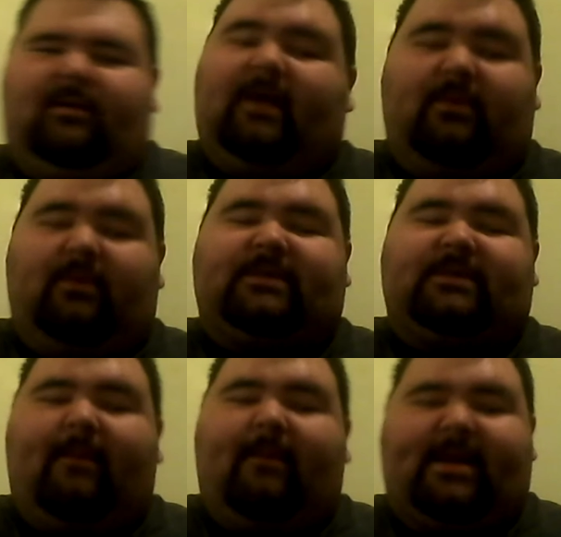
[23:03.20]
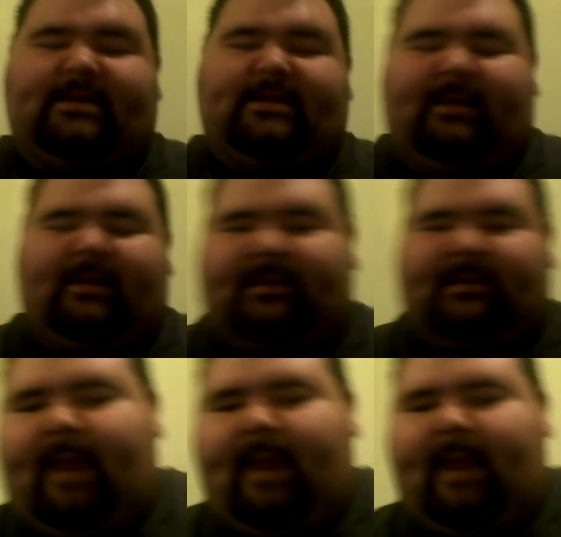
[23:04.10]
it was amazing at the
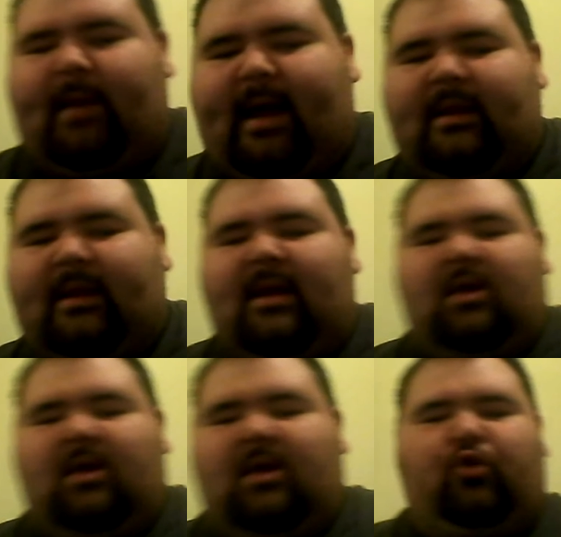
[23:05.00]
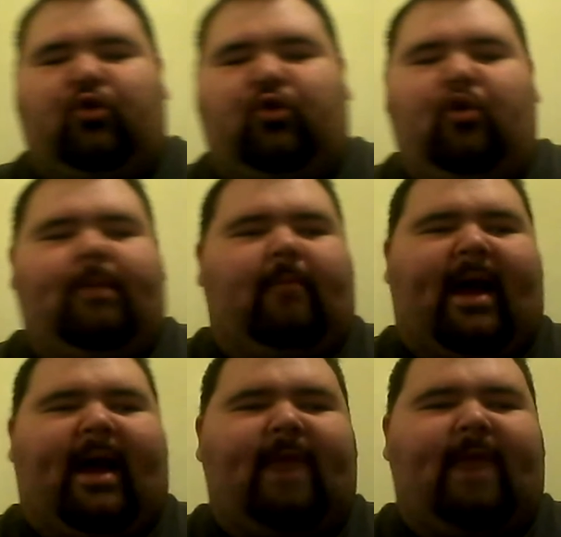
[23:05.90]
time. It had "You Could Be
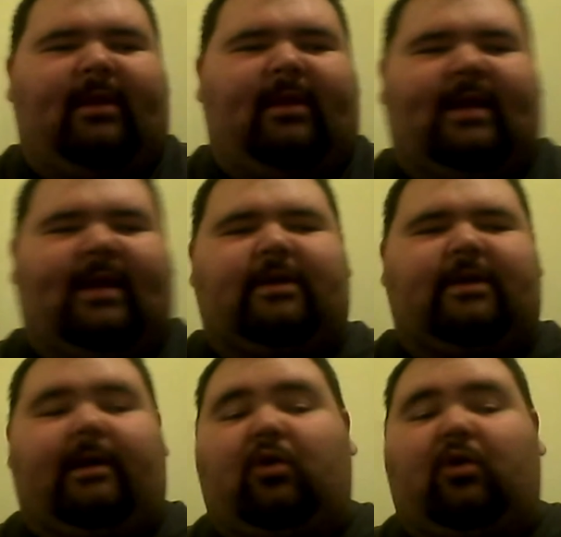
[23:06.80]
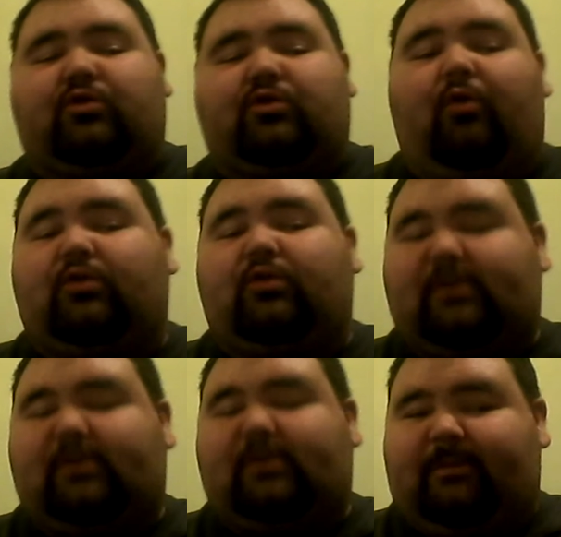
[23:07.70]
Mine" by the legendary Guns N'
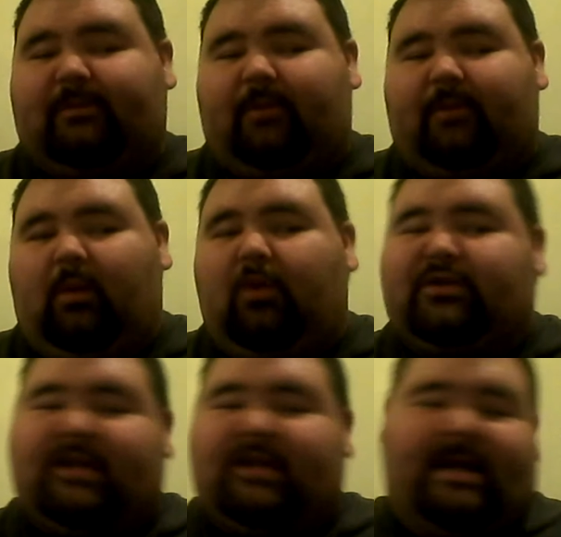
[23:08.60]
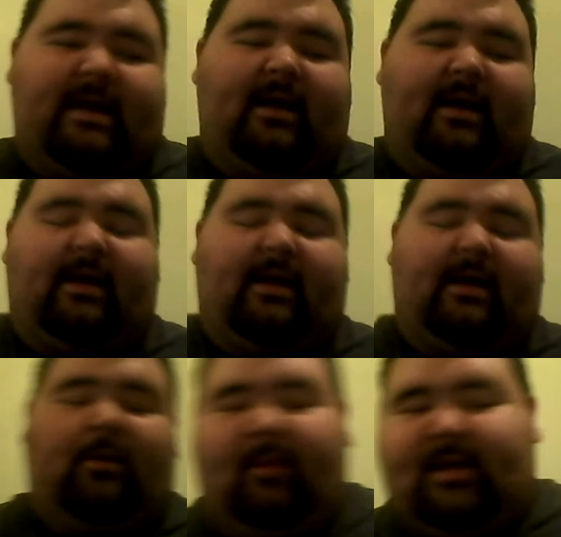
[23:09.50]
Roses was one of
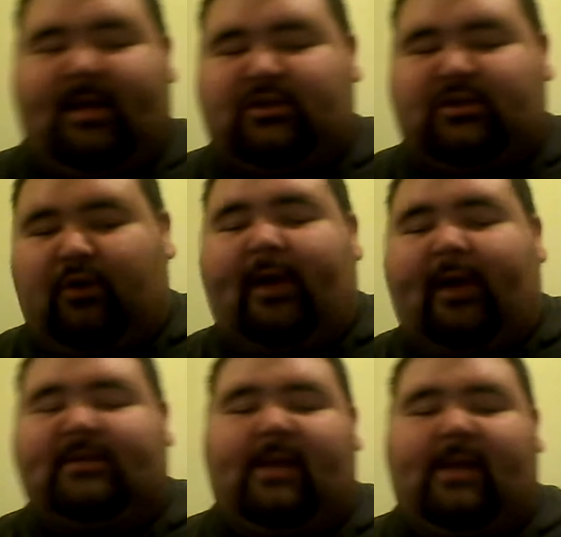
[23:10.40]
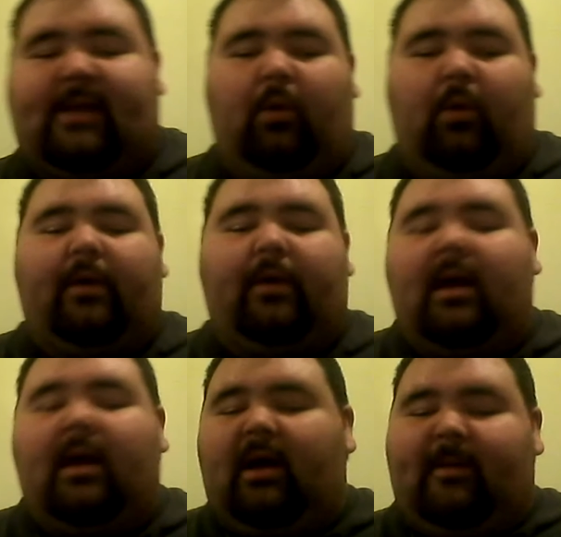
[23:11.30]
the main soundtracks to that one,
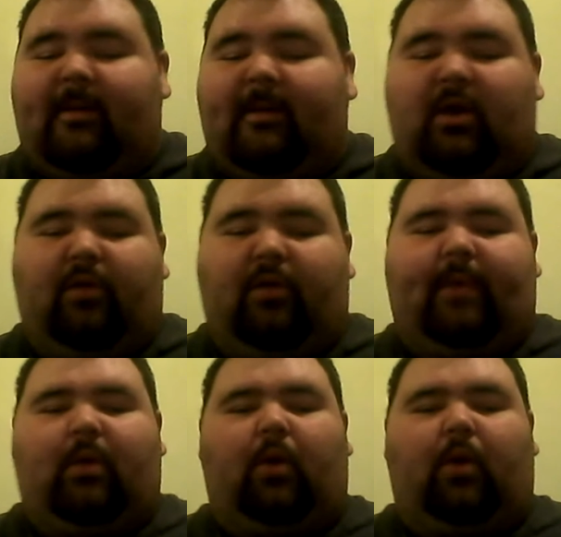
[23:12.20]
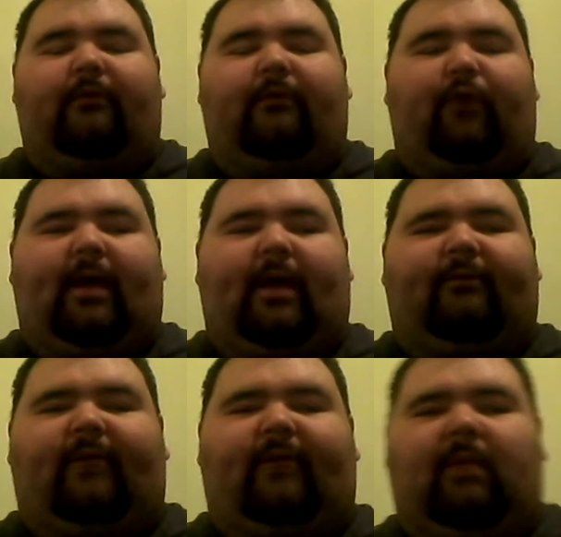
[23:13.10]
and the other big one for that
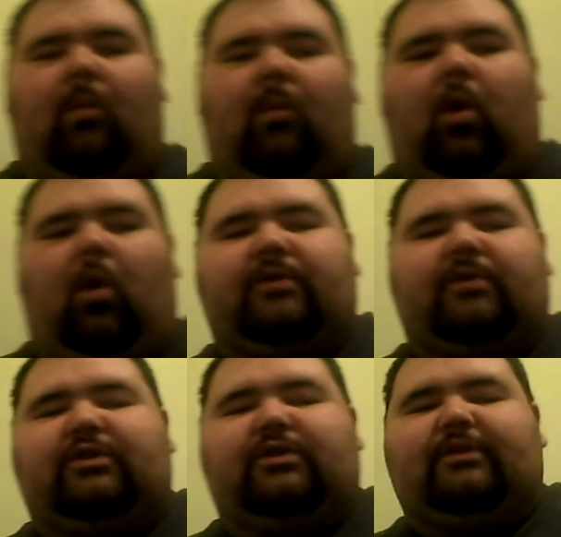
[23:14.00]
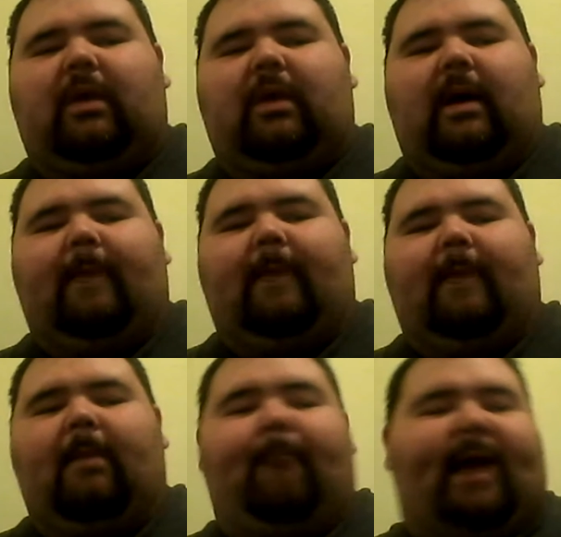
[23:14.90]
film was
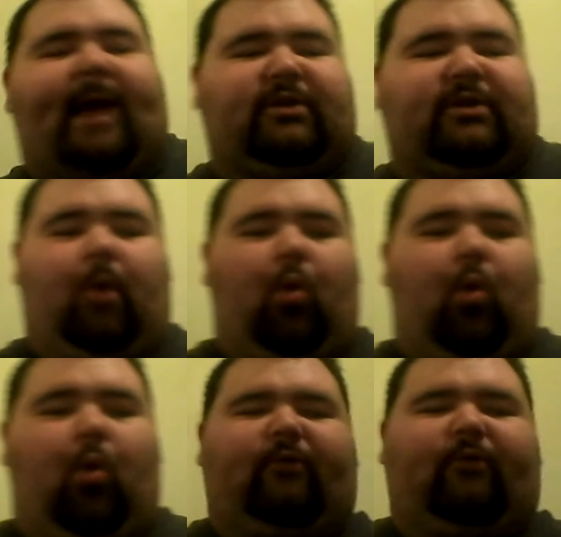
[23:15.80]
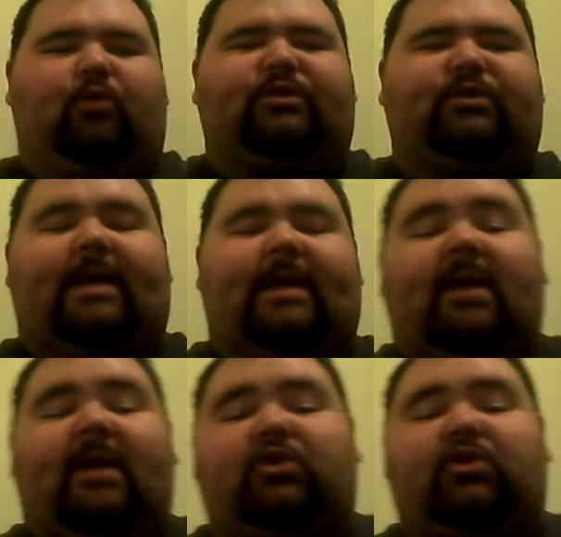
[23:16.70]
"Bad to the Bone," of course, the
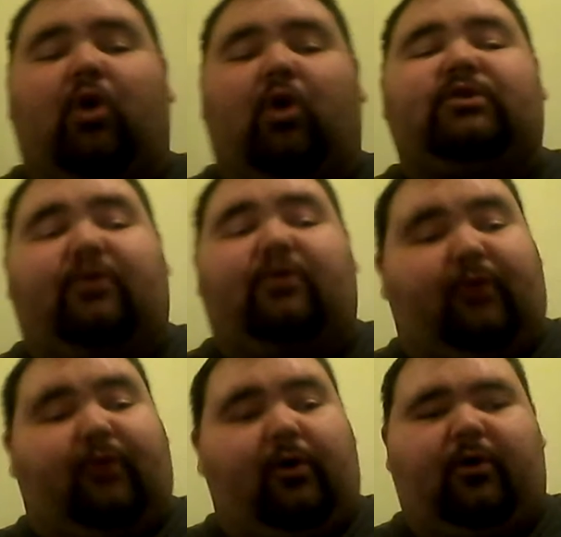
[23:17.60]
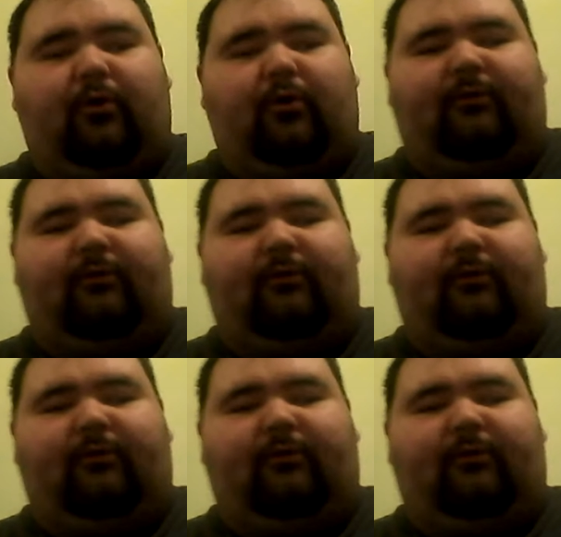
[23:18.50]
George Thorogood